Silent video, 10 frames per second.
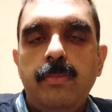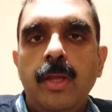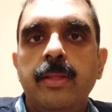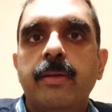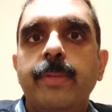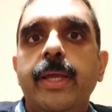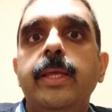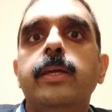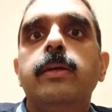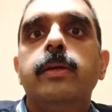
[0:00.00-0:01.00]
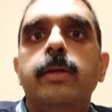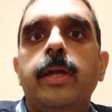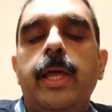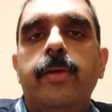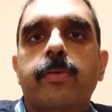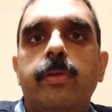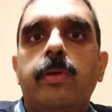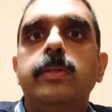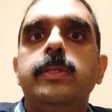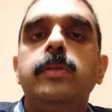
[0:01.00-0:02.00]
the remaining
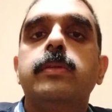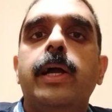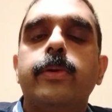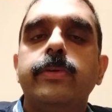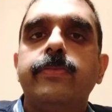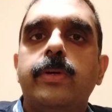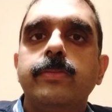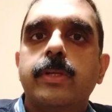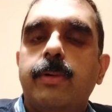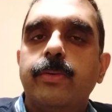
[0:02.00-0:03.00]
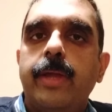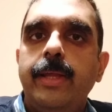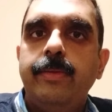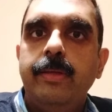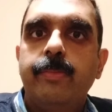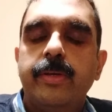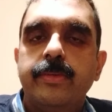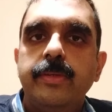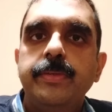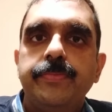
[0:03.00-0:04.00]
endocrinology. Thyroid forms about 18%.